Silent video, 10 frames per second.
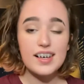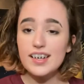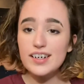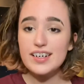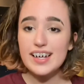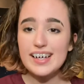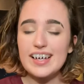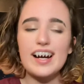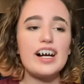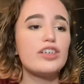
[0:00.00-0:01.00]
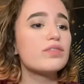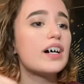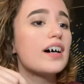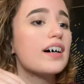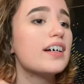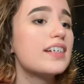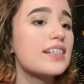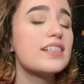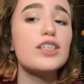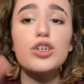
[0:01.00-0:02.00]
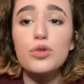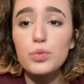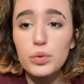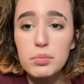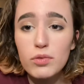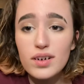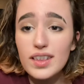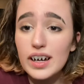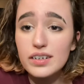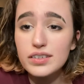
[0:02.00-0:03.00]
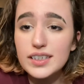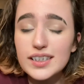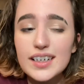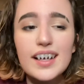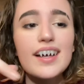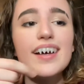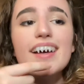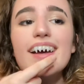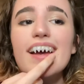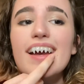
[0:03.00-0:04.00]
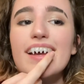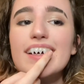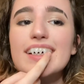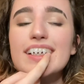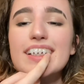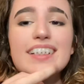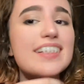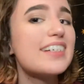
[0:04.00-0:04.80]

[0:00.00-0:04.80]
Okay, I've got one more left, and